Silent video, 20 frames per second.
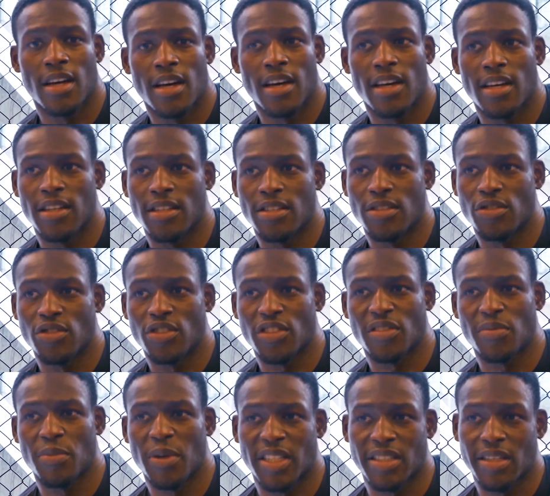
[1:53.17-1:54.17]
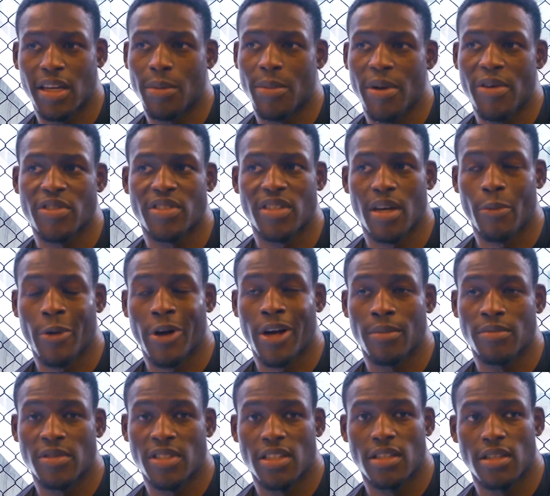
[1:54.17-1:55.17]
and just mix it up every time I
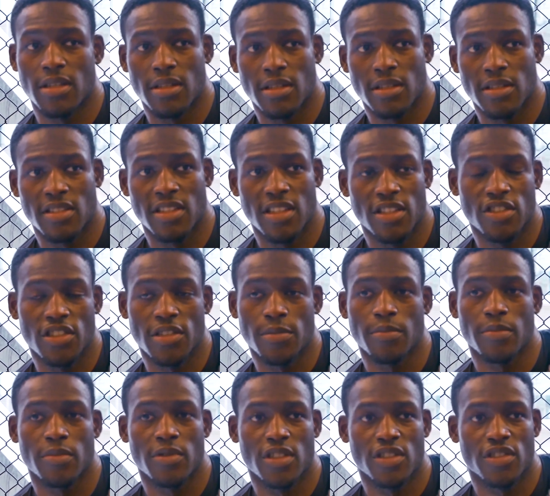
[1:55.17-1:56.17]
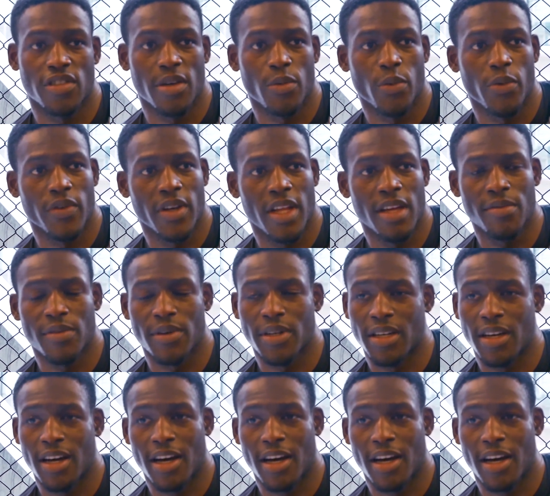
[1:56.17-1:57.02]
come to the gym to train with Nathan.